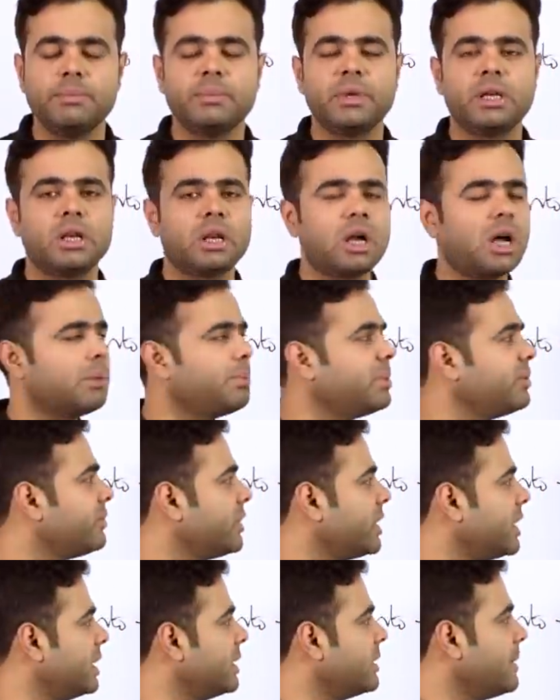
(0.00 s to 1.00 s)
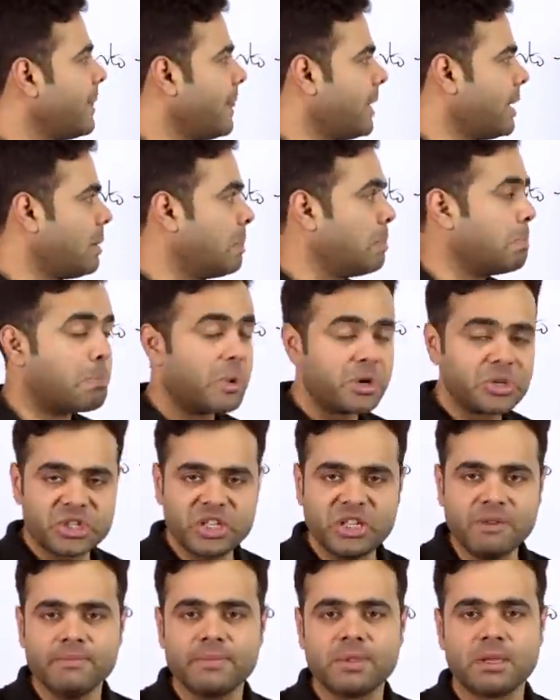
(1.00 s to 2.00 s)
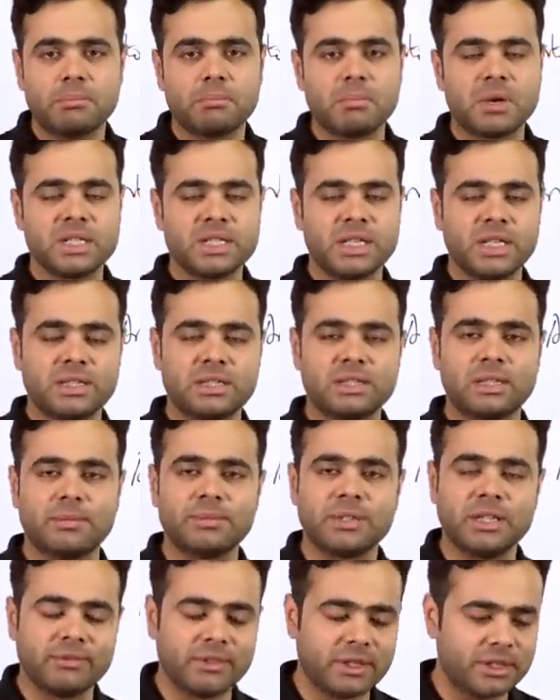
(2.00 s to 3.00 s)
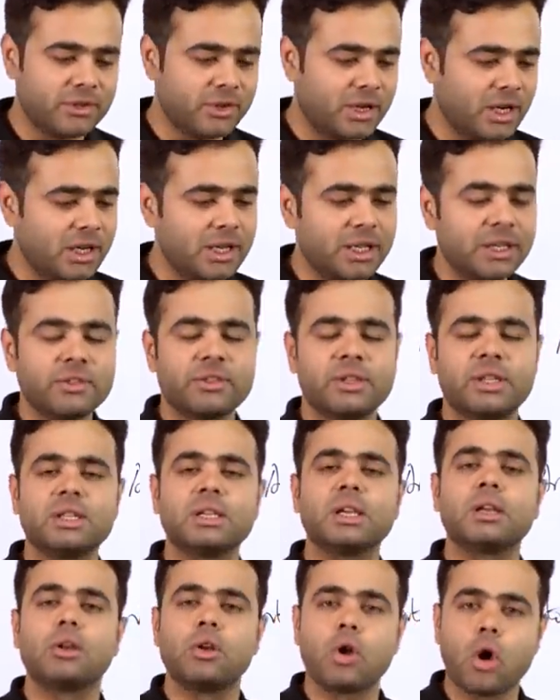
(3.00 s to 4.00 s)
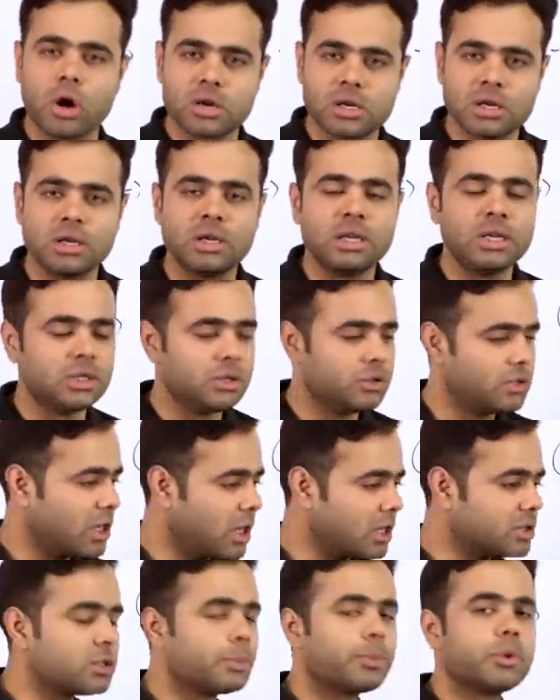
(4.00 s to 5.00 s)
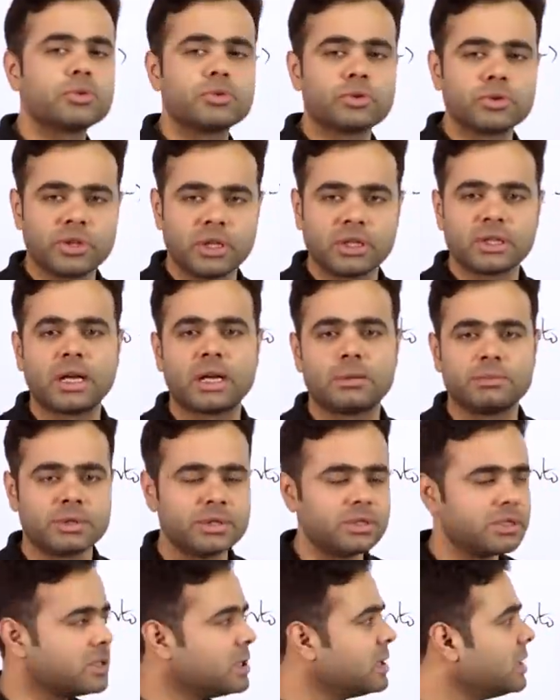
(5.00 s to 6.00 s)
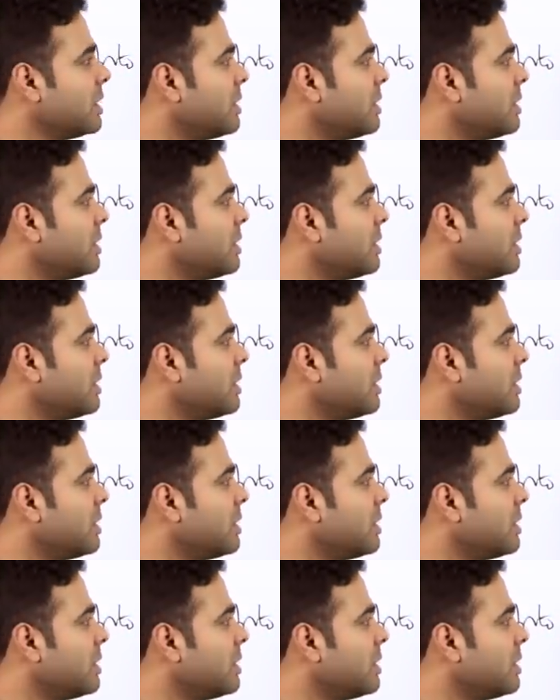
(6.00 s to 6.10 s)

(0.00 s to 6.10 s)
he may not be very uh, mushy. Mushy is something where you are like, thinking a lot. You're not supposed to think that much.